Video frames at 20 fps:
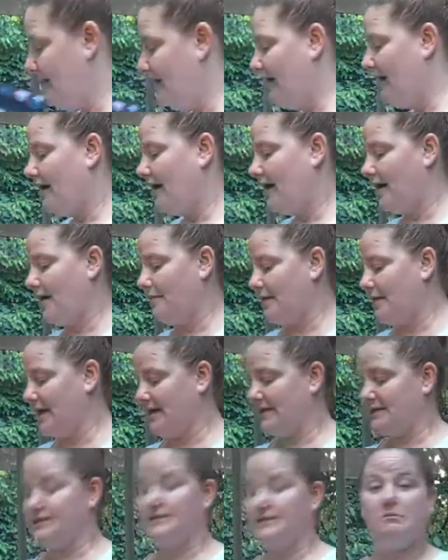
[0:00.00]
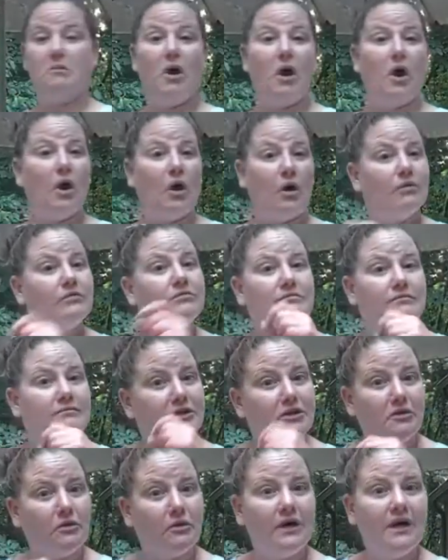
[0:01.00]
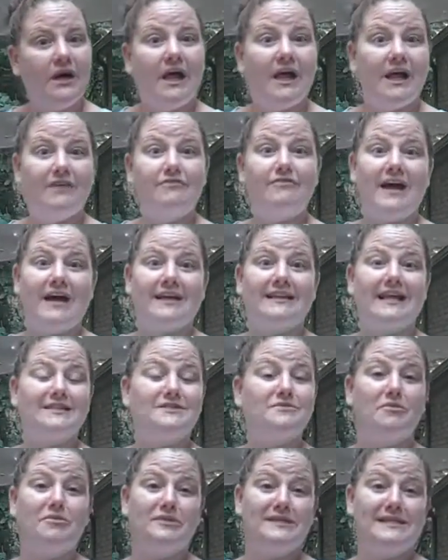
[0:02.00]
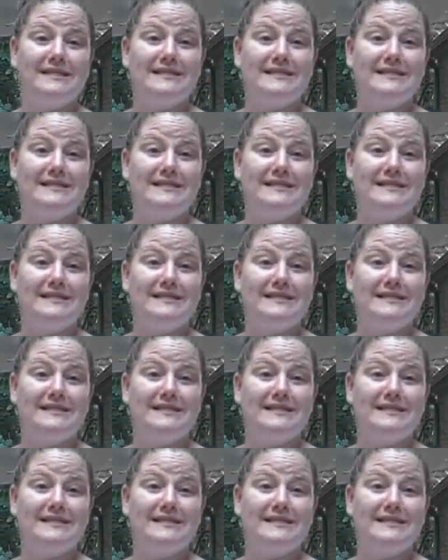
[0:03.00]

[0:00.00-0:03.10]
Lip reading: And a small little, in fact, that's what we did